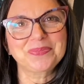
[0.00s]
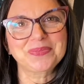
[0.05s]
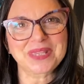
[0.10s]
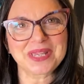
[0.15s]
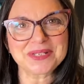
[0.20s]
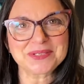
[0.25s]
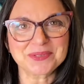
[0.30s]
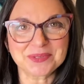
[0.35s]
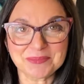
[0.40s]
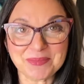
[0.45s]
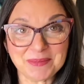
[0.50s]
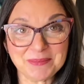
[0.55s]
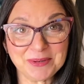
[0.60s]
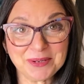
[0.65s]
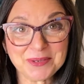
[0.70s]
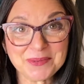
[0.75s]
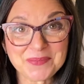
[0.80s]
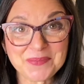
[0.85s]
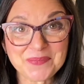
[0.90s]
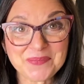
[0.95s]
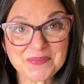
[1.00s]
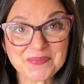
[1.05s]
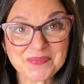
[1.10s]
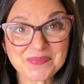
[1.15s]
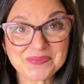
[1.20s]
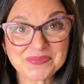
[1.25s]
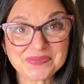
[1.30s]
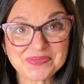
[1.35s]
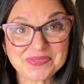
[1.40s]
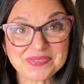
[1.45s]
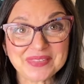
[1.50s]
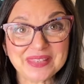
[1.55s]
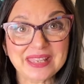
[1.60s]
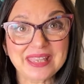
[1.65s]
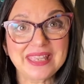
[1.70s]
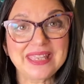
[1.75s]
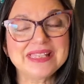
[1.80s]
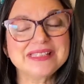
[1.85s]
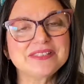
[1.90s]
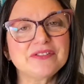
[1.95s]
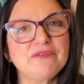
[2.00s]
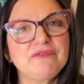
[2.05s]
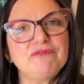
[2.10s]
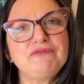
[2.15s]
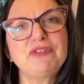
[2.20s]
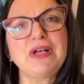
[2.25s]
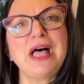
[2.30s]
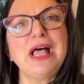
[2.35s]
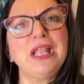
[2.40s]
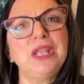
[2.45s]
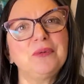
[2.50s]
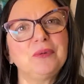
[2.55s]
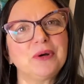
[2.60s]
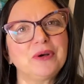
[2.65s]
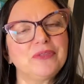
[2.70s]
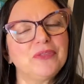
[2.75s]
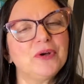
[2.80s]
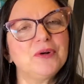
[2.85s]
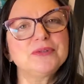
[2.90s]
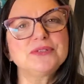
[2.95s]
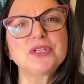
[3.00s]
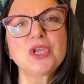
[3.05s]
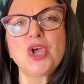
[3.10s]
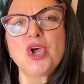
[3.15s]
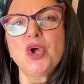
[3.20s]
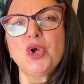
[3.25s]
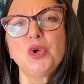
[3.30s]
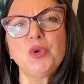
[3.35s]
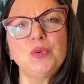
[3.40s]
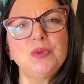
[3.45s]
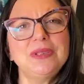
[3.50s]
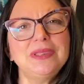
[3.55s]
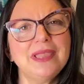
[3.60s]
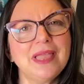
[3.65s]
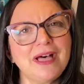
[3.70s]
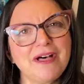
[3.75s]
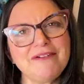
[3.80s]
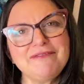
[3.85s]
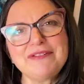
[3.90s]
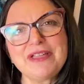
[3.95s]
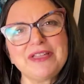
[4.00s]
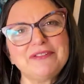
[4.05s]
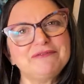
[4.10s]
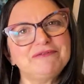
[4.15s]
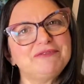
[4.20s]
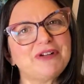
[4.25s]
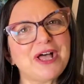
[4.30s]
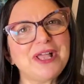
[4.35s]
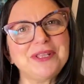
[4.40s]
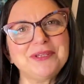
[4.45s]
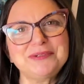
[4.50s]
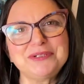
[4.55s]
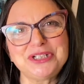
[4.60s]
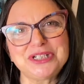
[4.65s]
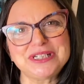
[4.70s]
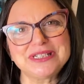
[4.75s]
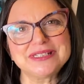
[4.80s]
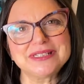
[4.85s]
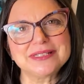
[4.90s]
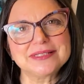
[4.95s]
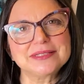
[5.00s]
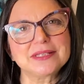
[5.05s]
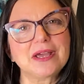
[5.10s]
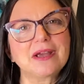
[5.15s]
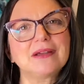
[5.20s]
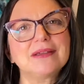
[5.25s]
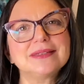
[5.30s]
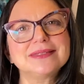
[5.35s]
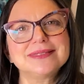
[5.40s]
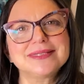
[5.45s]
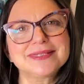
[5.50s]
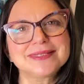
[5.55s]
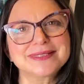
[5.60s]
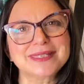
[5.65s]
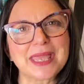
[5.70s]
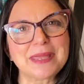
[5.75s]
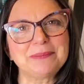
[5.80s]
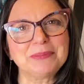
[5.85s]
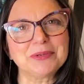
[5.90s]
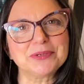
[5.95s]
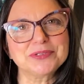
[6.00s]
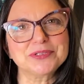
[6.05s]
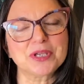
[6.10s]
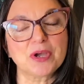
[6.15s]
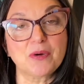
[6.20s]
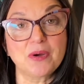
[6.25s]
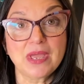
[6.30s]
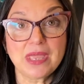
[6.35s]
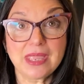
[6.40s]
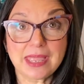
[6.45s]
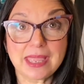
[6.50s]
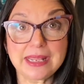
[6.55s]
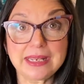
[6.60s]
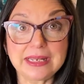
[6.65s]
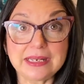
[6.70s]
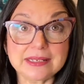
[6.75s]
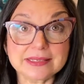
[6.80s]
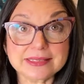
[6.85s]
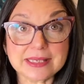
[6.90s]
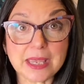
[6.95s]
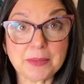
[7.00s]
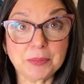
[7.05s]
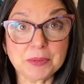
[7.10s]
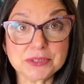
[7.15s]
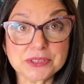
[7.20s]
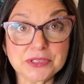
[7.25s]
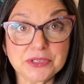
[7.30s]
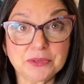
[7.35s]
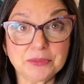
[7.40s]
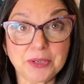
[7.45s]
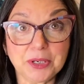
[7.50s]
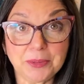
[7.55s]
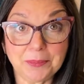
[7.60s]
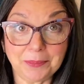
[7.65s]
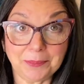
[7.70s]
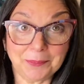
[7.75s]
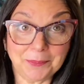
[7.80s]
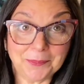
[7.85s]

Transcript: You guys remember? It's a follower. Those who love and follow Jesus are His disciples. So any disciples in the room?